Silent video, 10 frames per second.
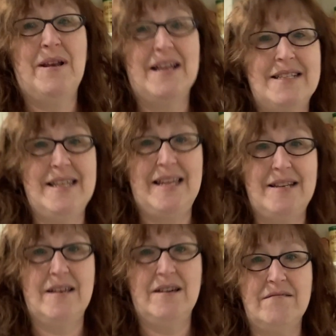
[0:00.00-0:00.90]
Plugged
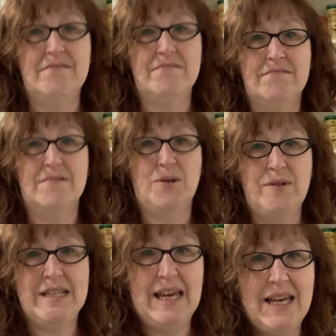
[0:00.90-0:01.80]
in. Oh
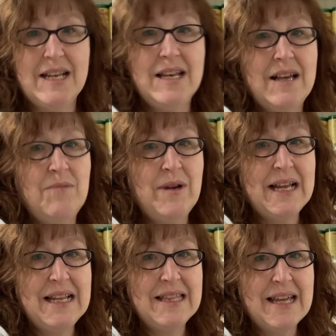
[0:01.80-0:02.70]
dear. Look, I'm
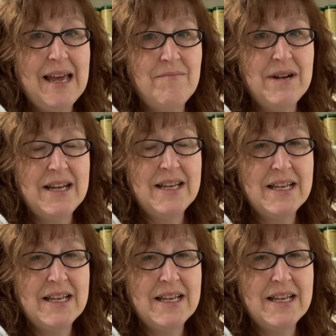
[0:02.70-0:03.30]
wiggling the camera.